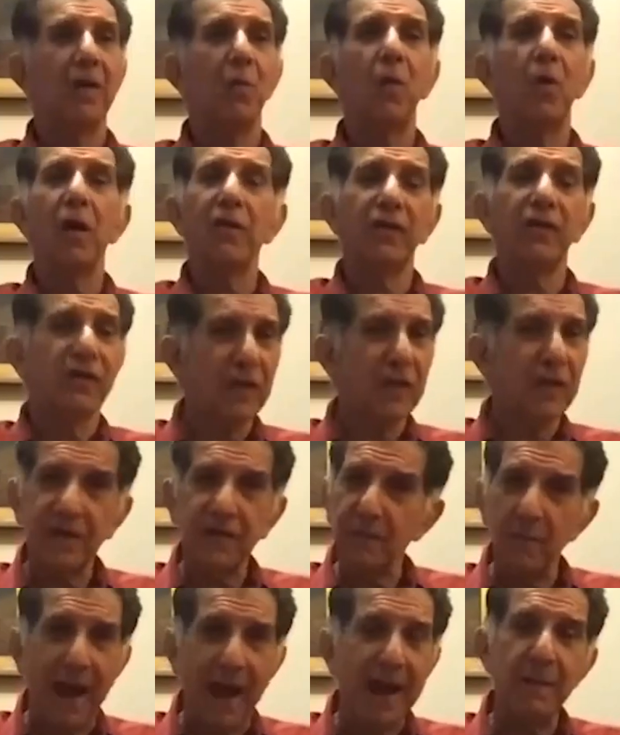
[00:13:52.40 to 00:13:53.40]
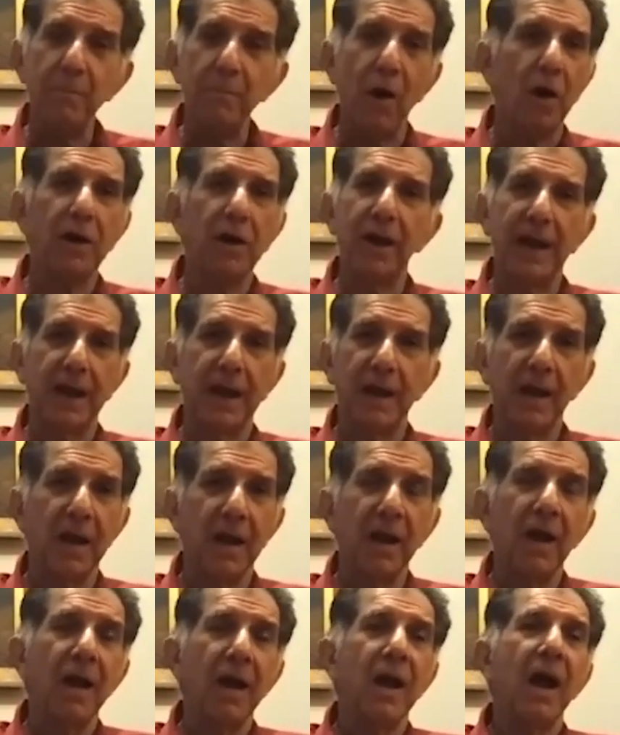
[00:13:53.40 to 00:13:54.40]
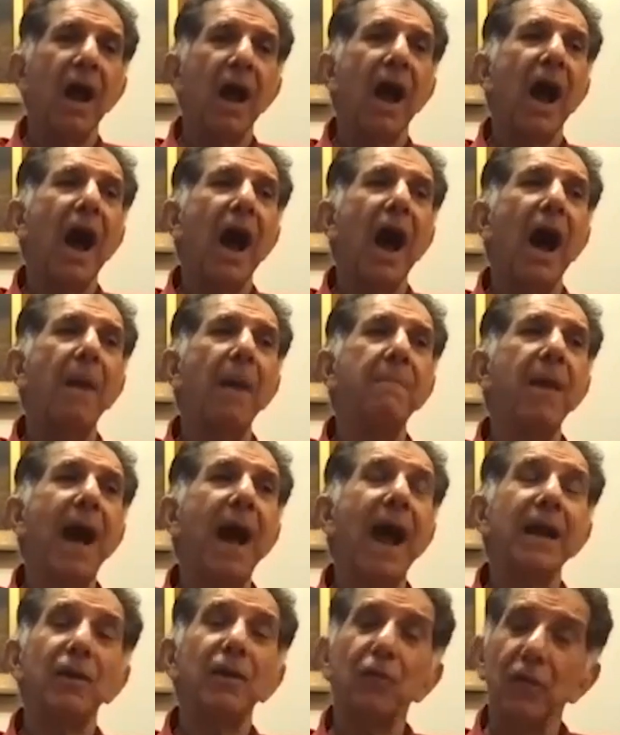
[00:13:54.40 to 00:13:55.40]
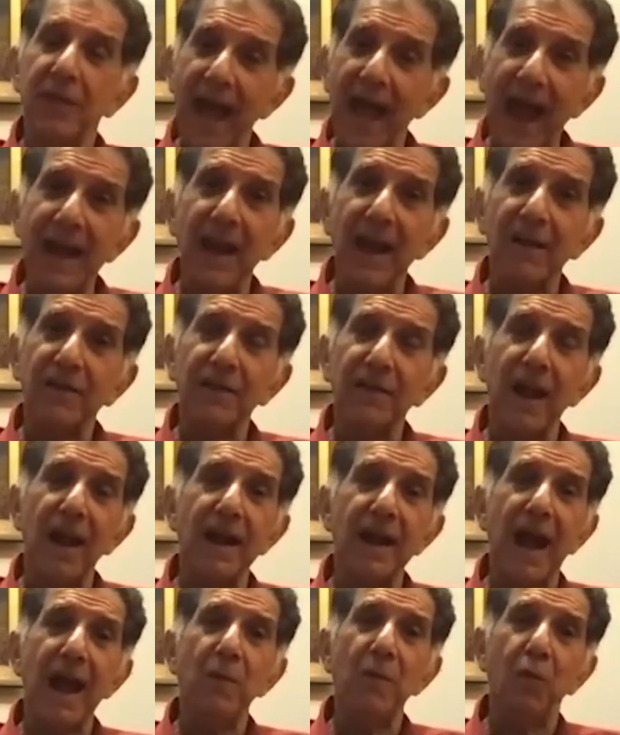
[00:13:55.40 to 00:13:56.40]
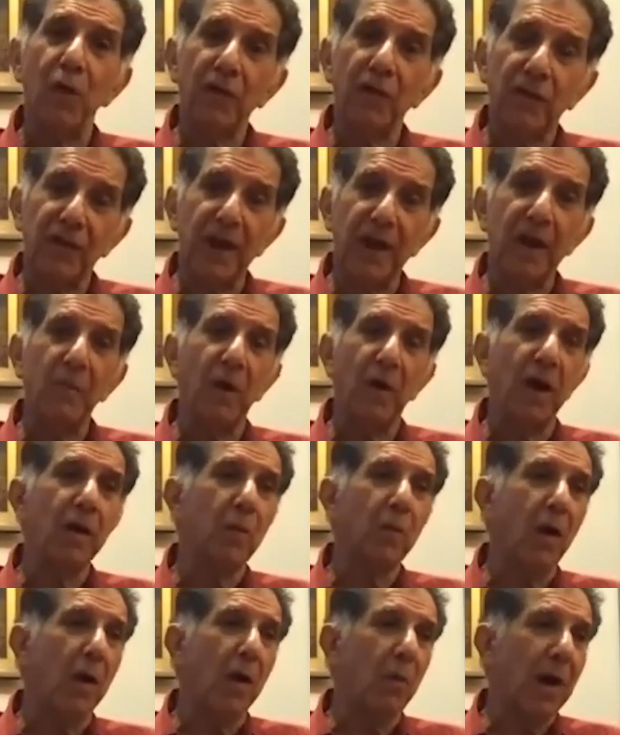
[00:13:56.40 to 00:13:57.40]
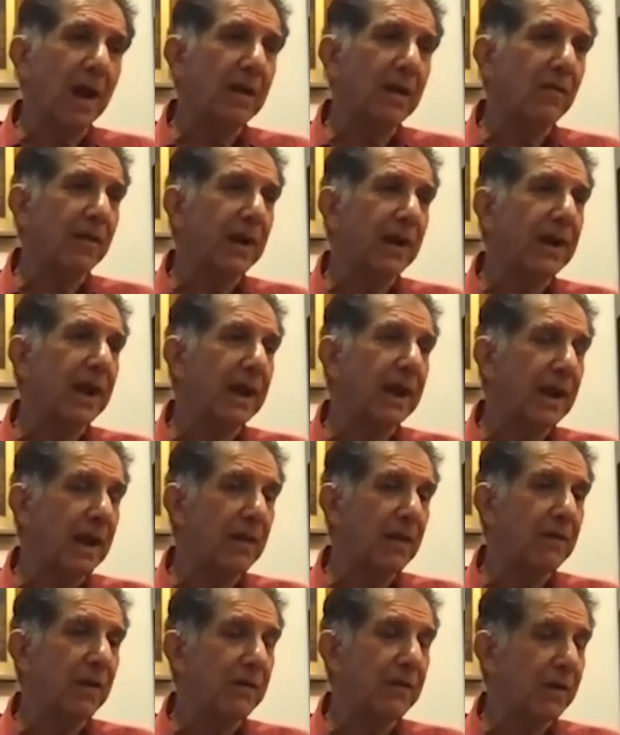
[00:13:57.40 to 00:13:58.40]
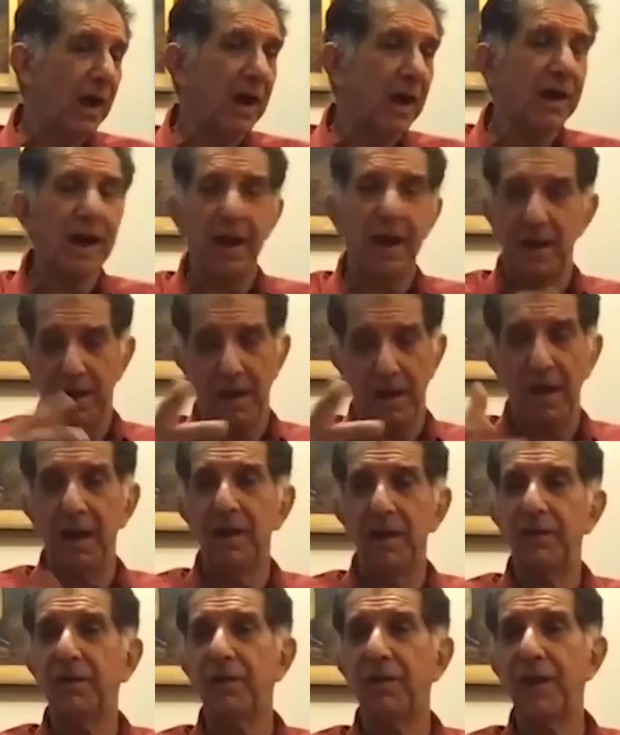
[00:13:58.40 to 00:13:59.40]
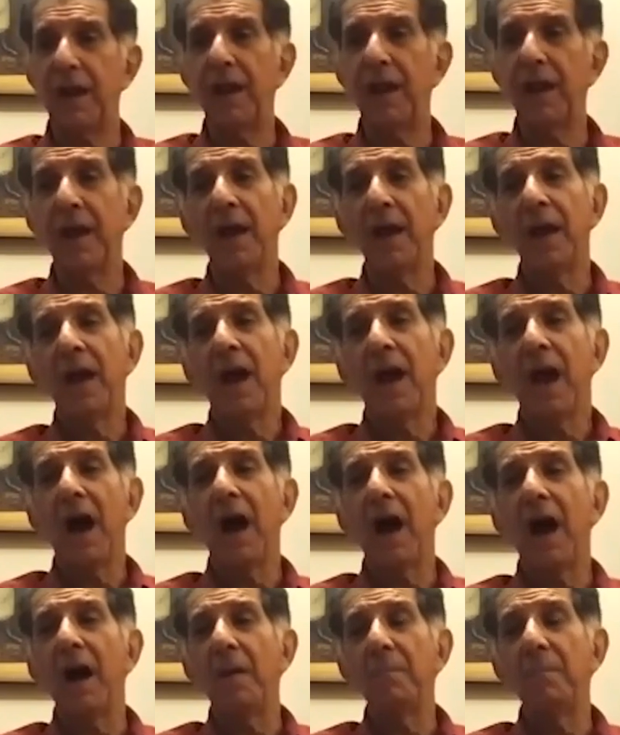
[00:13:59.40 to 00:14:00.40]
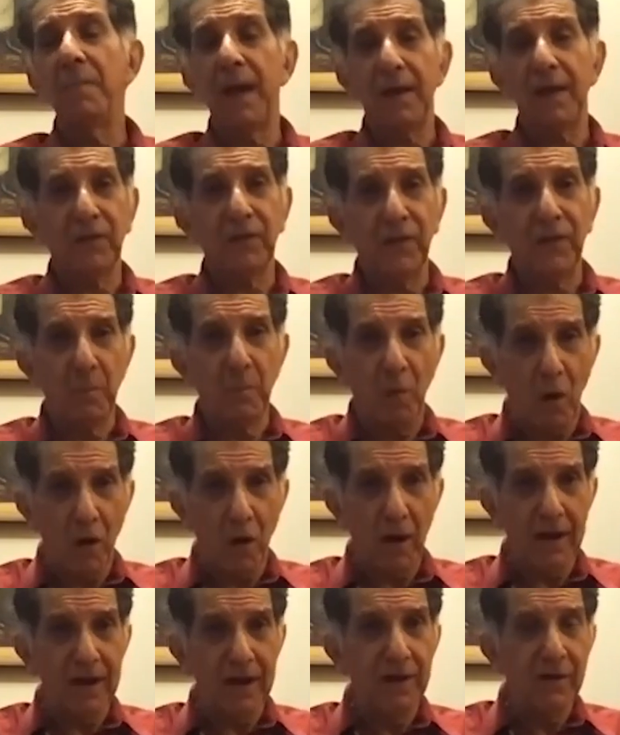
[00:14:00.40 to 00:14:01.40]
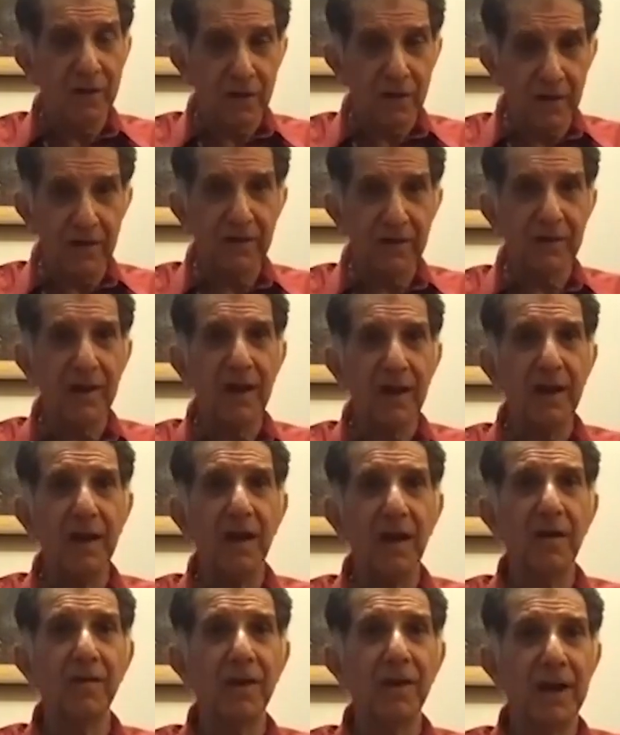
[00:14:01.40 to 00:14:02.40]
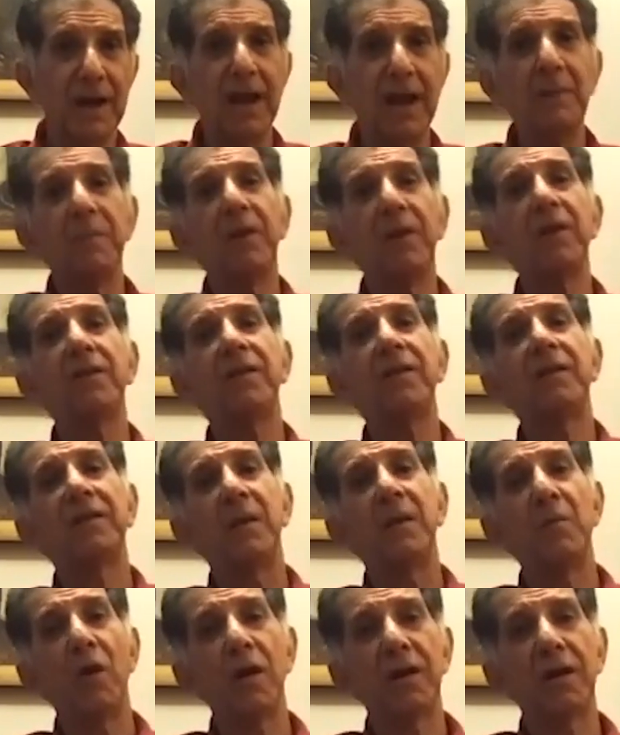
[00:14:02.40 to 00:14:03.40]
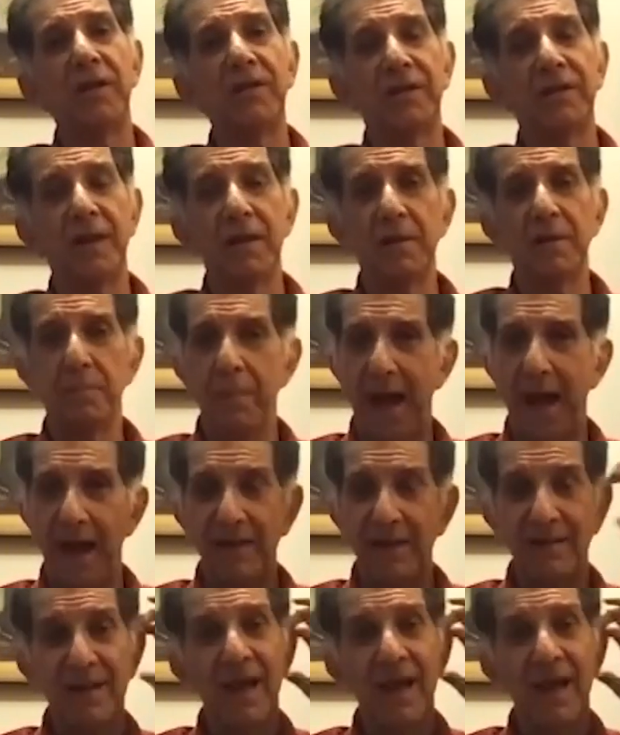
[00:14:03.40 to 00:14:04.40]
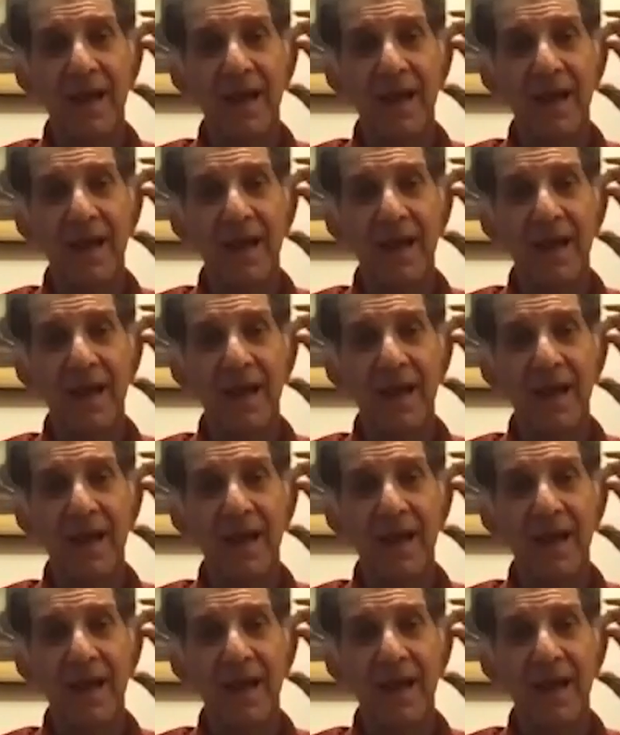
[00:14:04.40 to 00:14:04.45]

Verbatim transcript: was just mind-boggling. Uh, and to that extent, I would say World War One reading literature and uh, history uh, makes for more interesting reading because it's a more distant past.